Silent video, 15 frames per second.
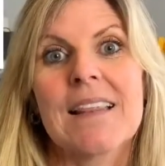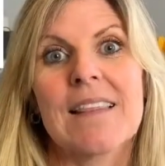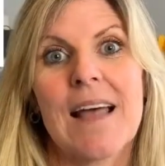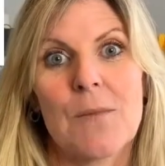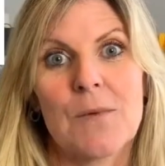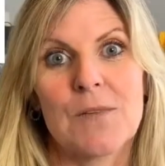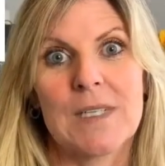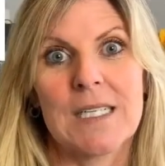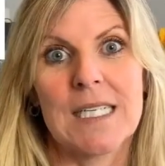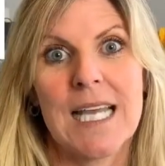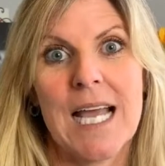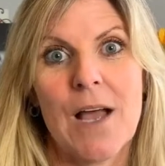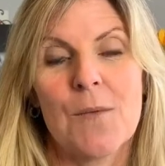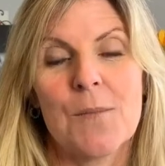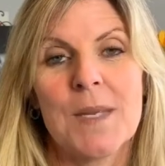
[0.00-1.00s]
That will really
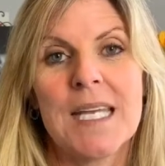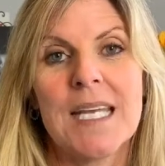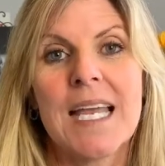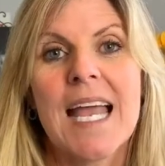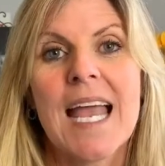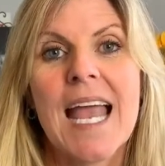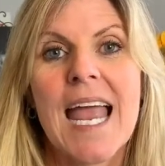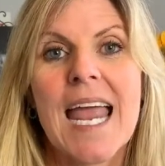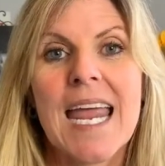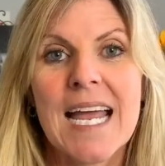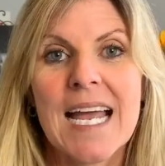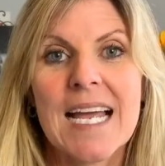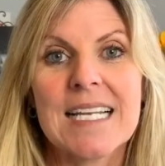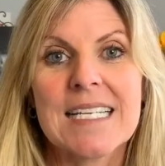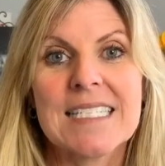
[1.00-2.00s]
help me.
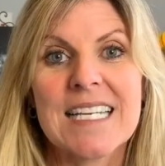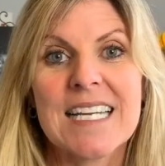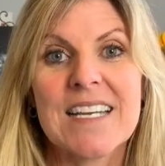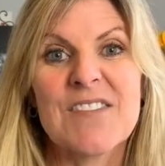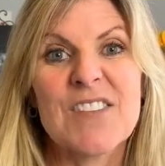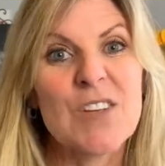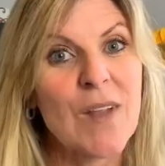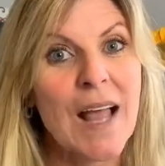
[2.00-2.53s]
And if you